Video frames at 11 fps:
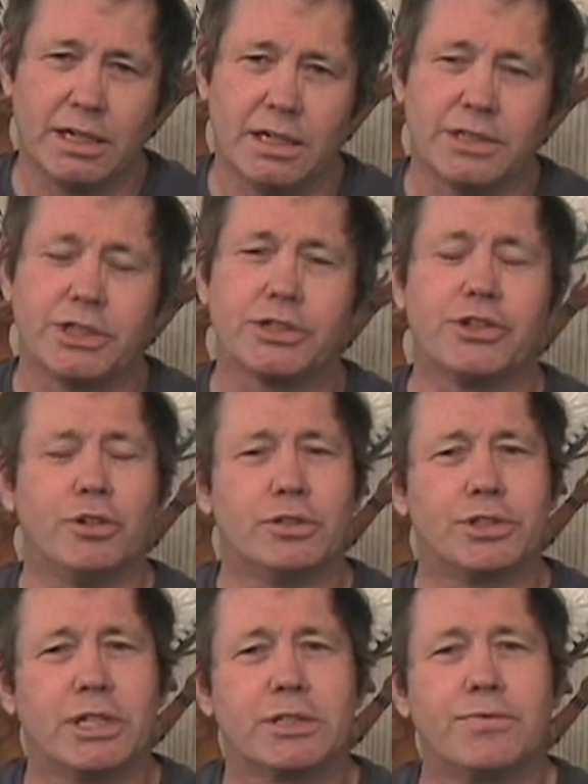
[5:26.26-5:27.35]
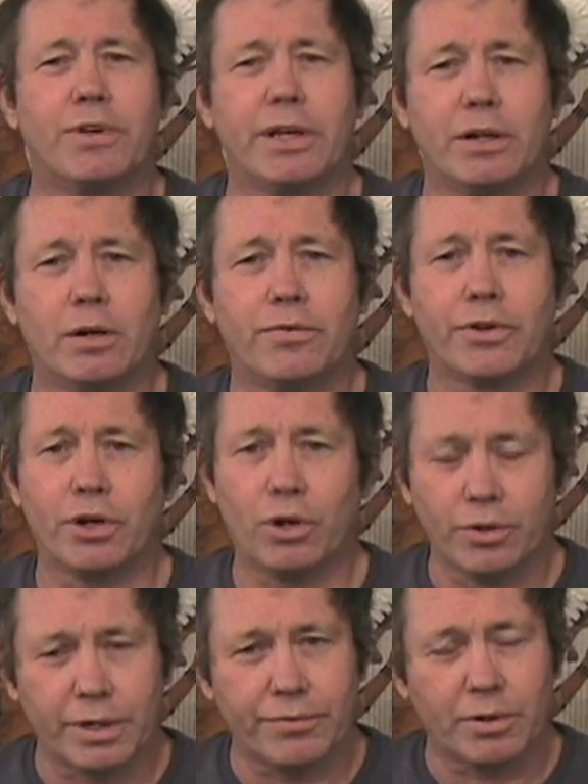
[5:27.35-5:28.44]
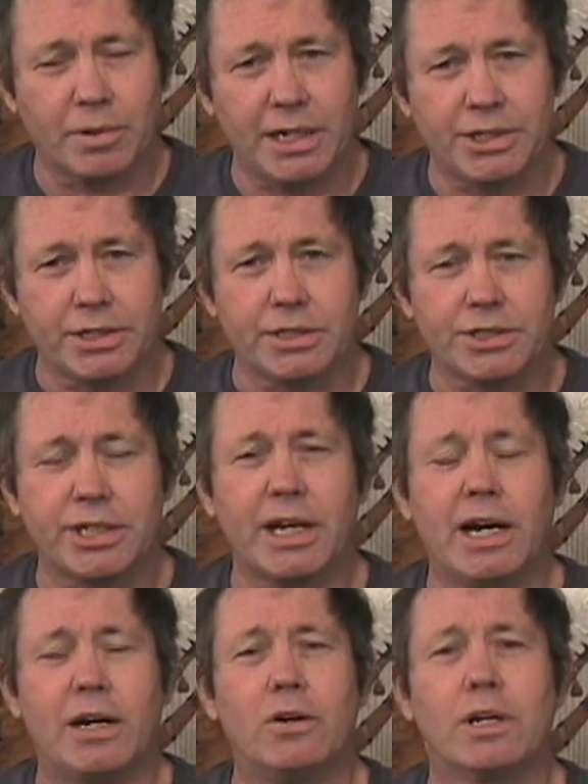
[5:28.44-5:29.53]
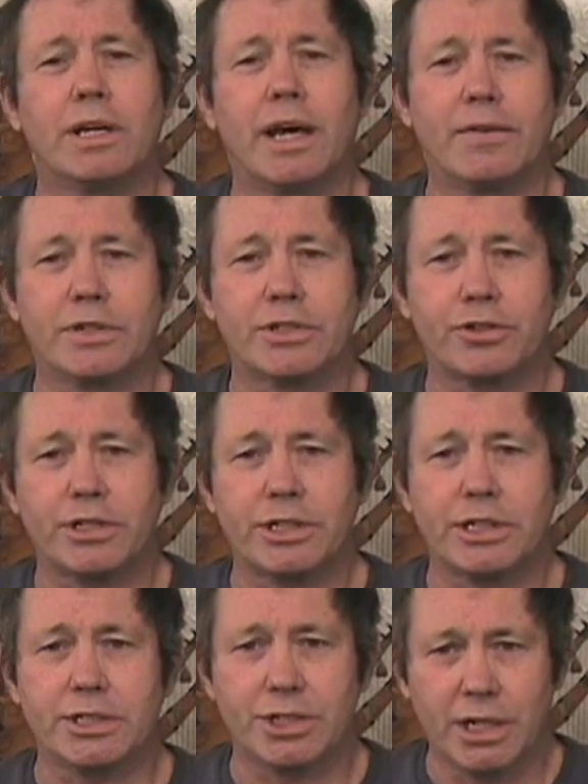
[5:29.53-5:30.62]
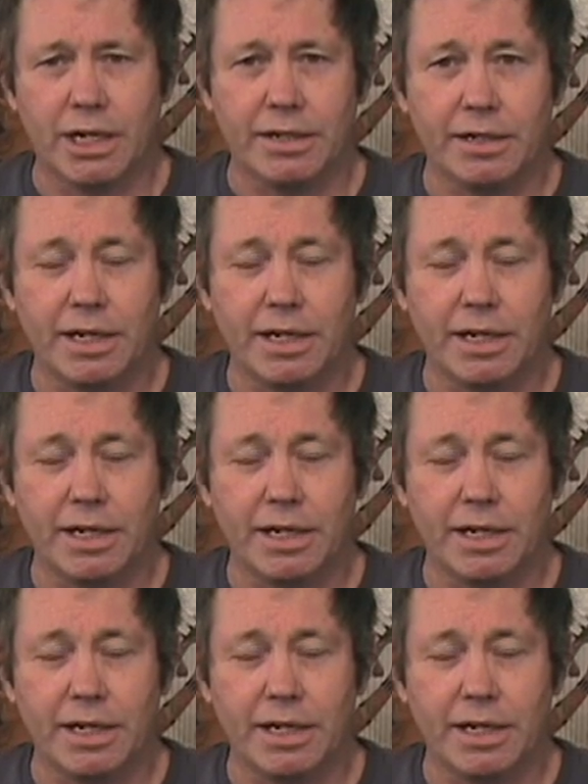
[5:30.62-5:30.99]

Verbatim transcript: Just use this video for your own information to see how canvas stretching is done,